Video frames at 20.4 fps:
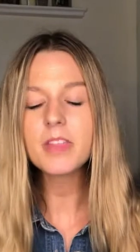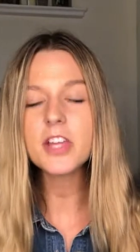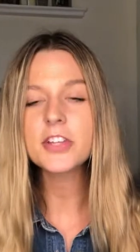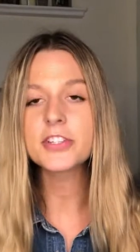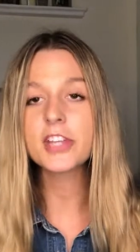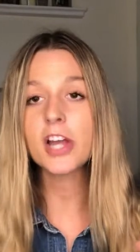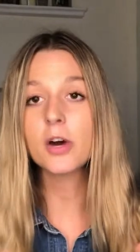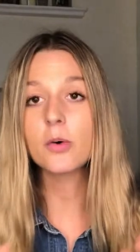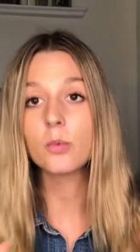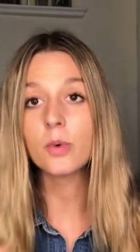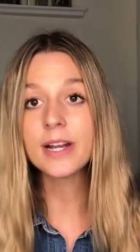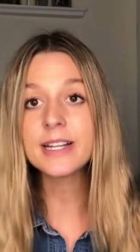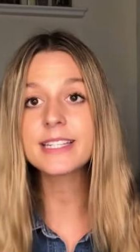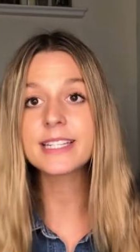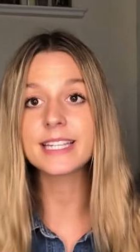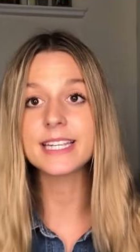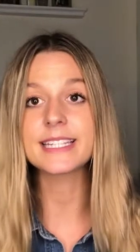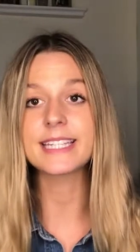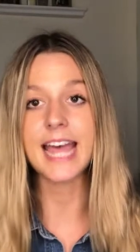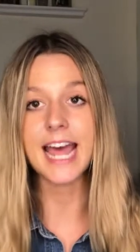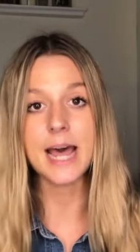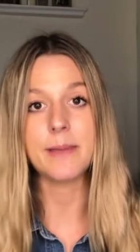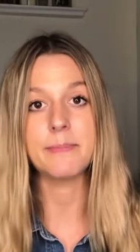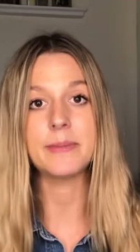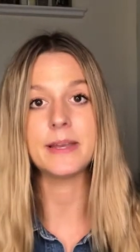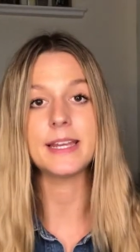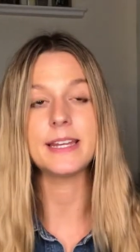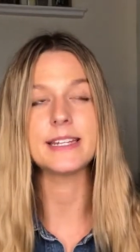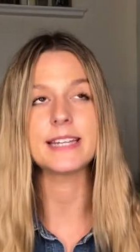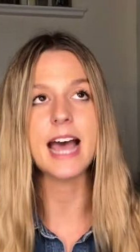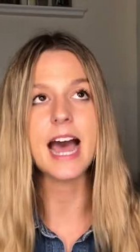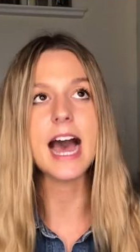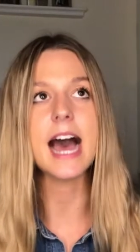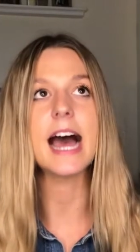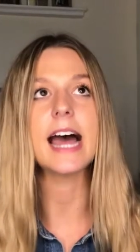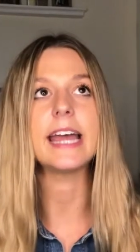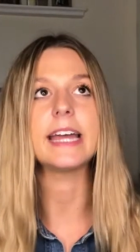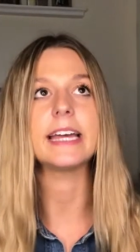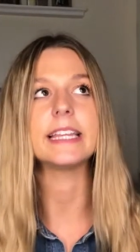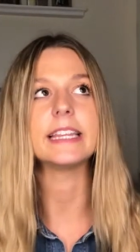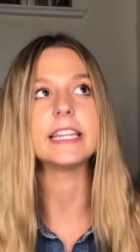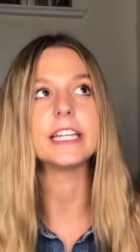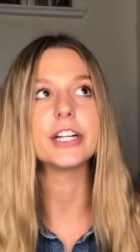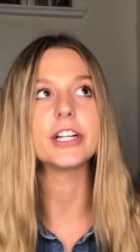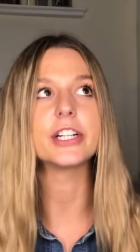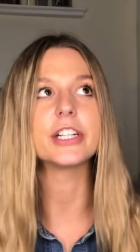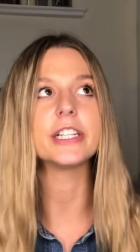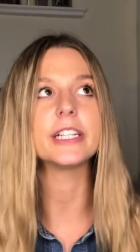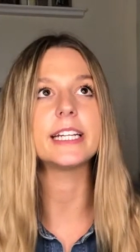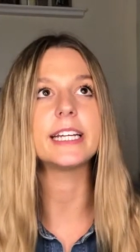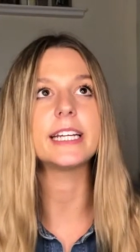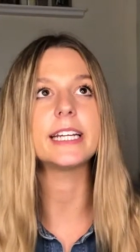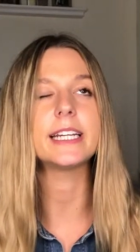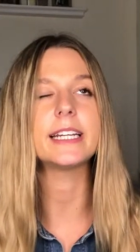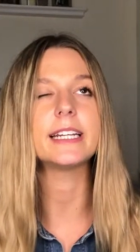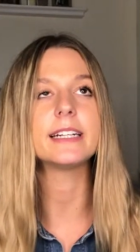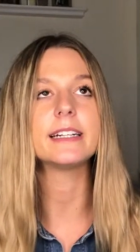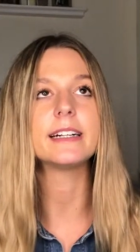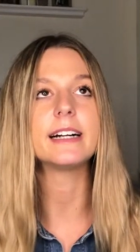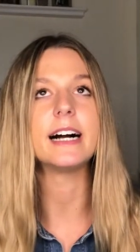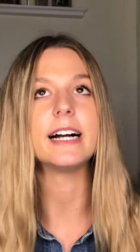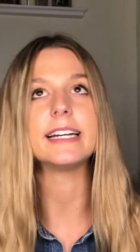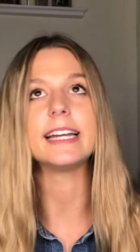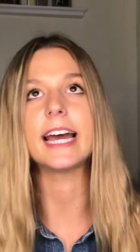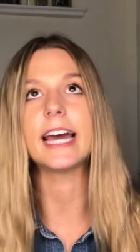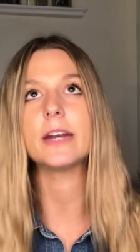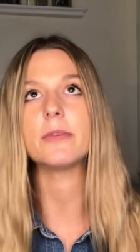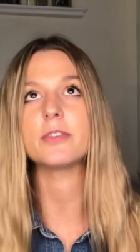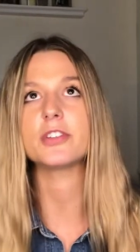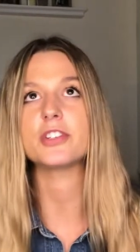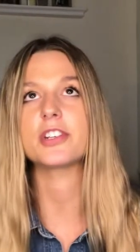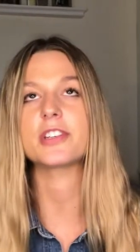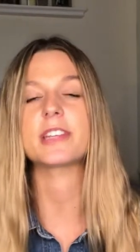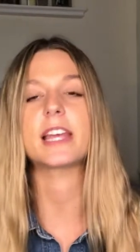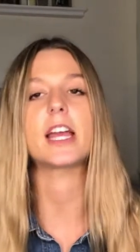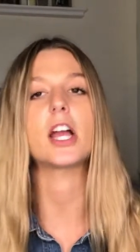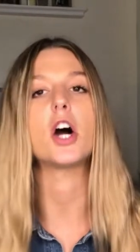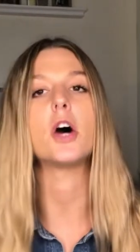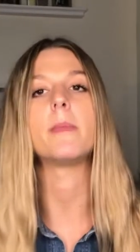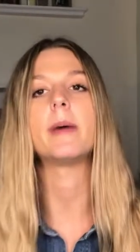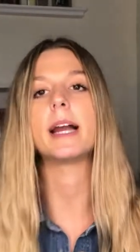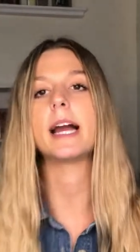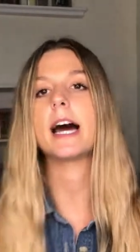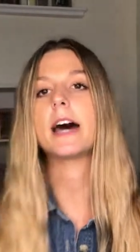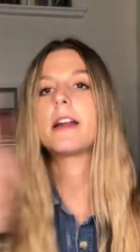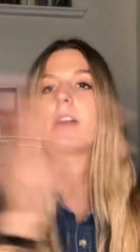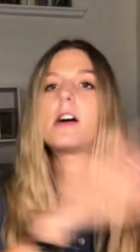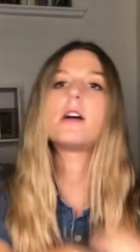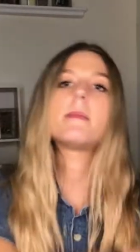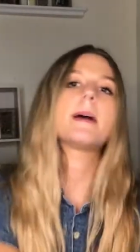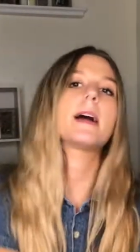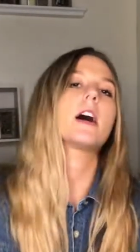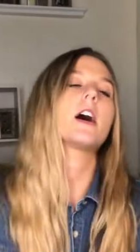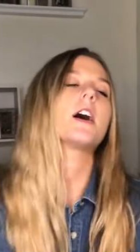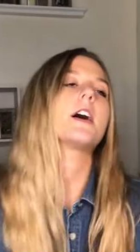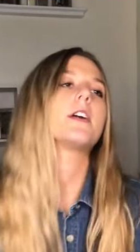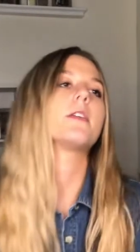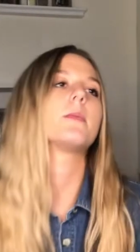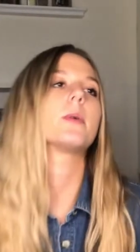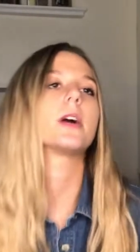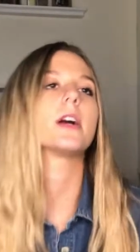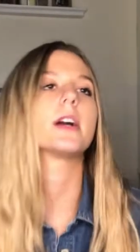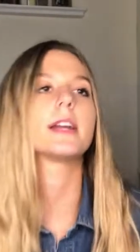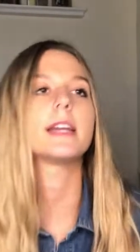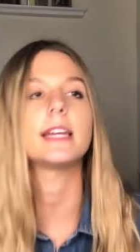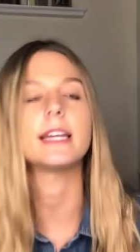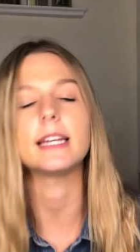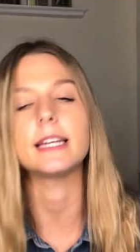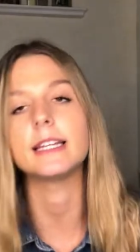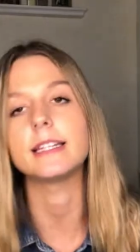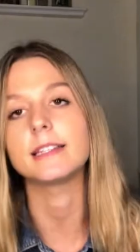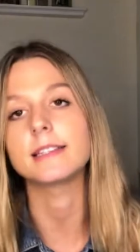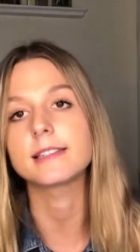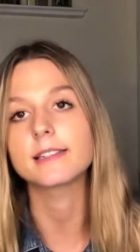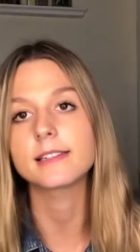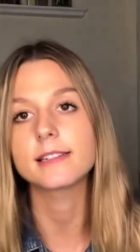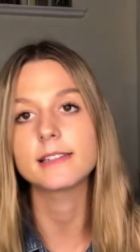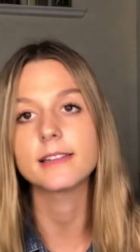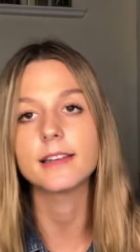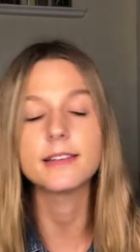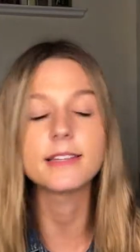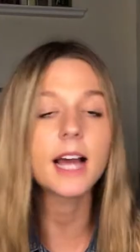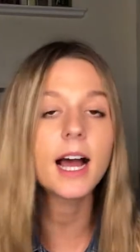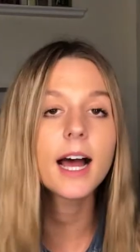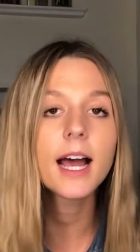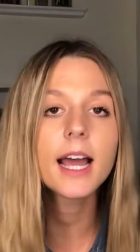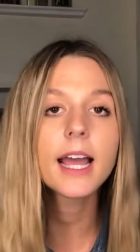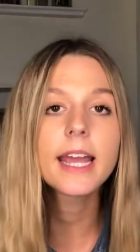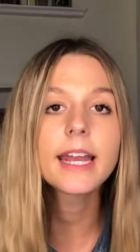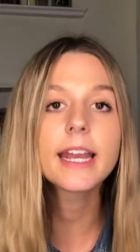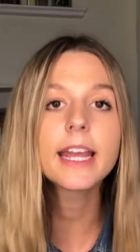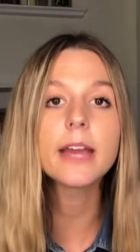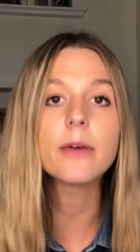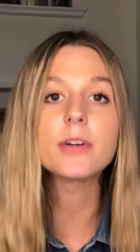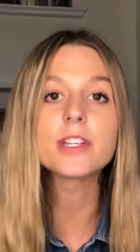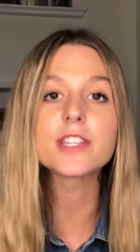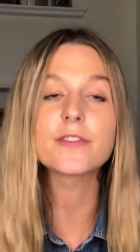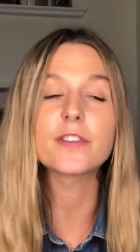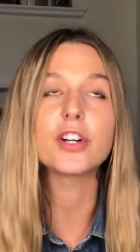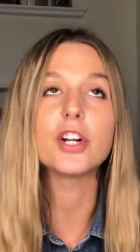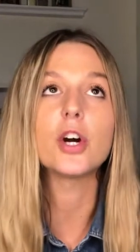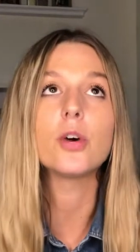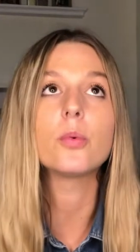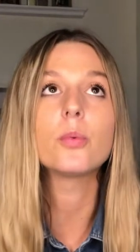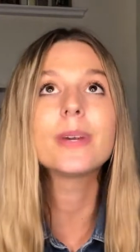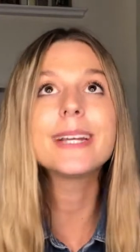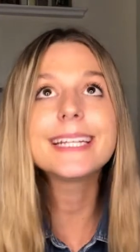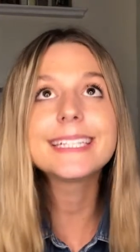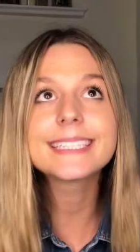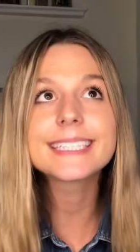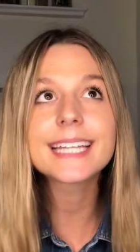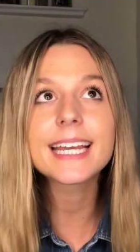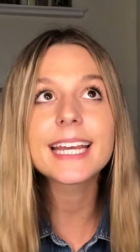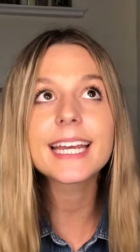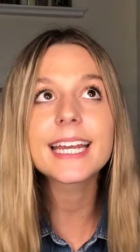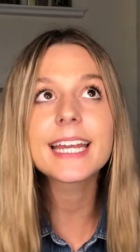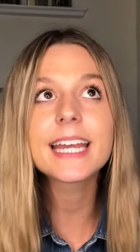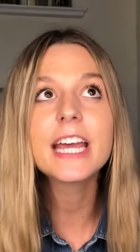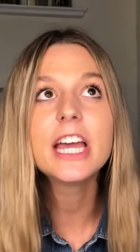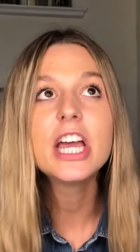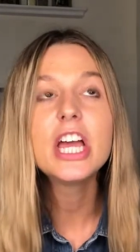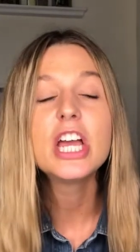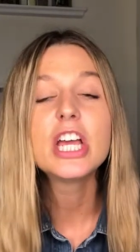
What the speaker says: So once this happened, I literally, again, was just like, oh my God, all my hard work is done. It was for no reason.